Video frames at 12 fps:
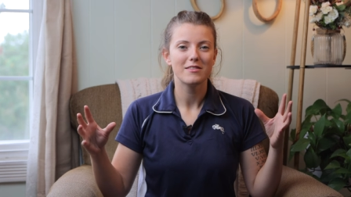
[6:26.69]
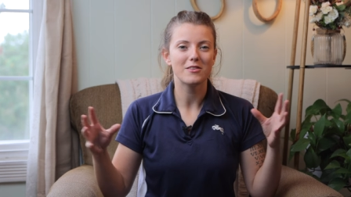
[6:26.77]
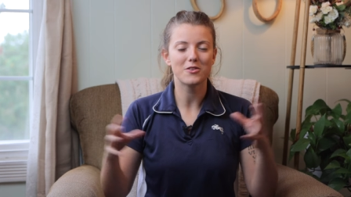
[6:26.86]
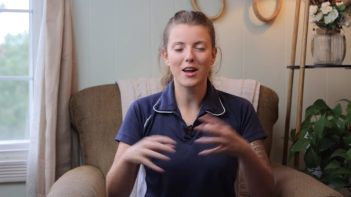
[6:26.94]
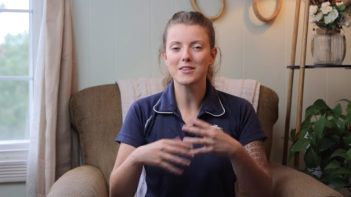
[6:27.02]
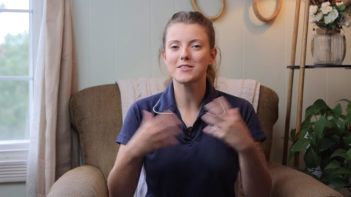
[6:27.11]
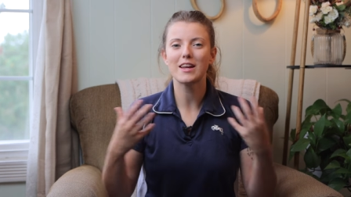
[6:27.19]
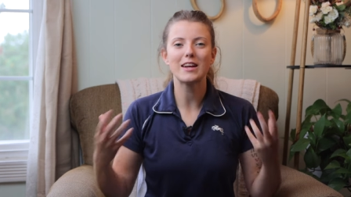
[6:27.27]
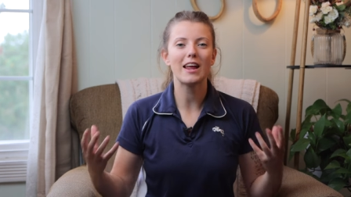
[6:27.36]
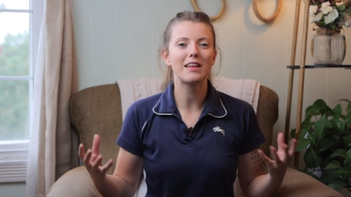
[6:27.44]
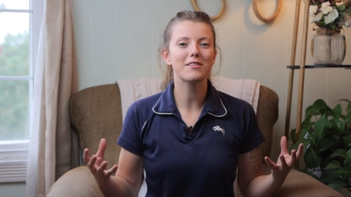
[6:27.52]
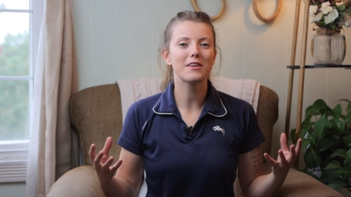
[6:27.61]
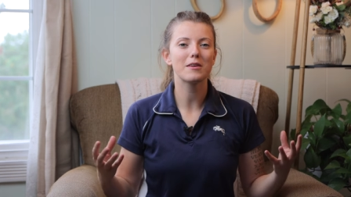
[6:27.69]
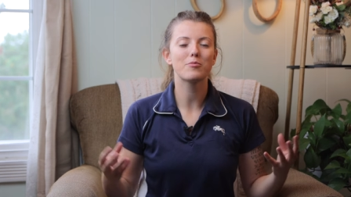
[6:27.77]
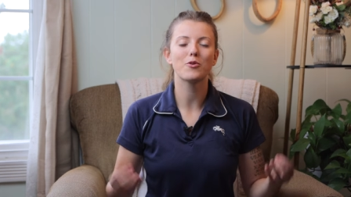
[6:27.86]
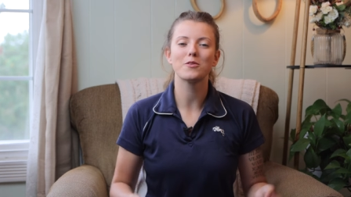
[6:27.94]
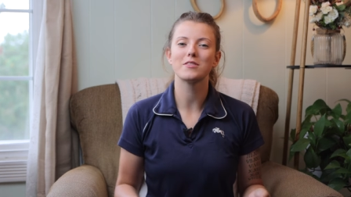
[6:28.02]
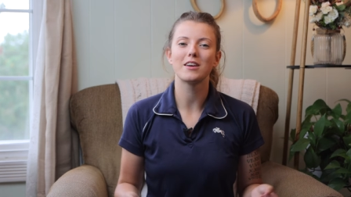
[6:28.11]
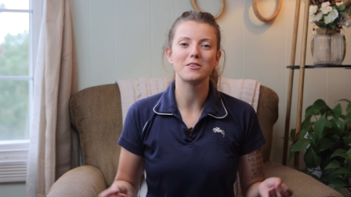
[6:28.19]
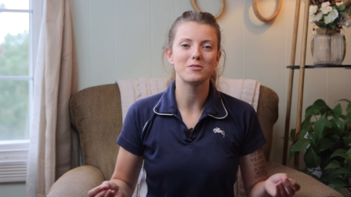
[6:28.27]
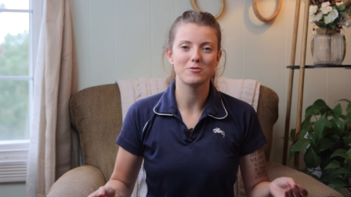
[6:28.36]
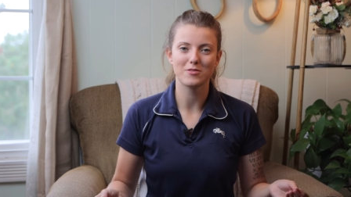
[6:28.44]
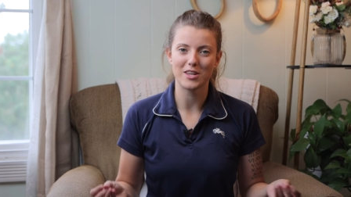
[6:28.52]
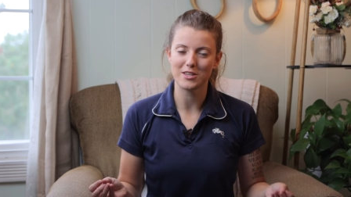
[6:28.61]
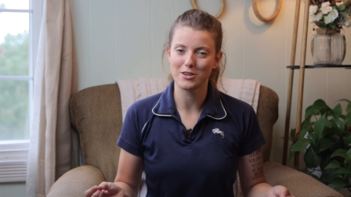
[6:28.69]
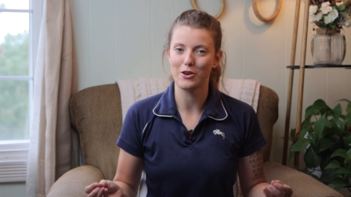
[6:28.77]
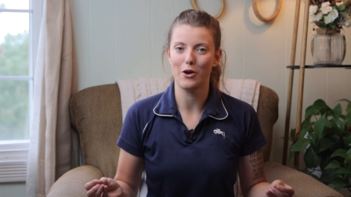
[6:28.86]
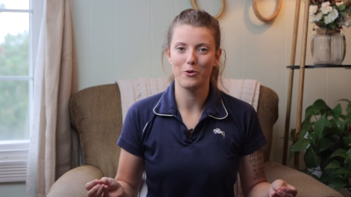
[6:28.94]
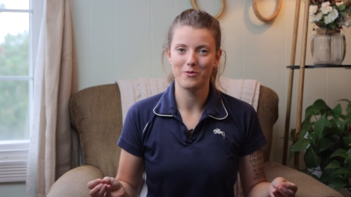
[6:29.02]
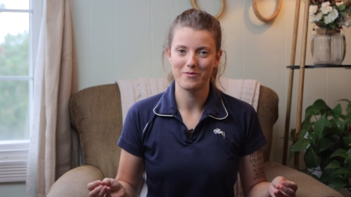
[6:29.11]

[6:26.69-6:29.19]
they're not saying anything important that you need to know.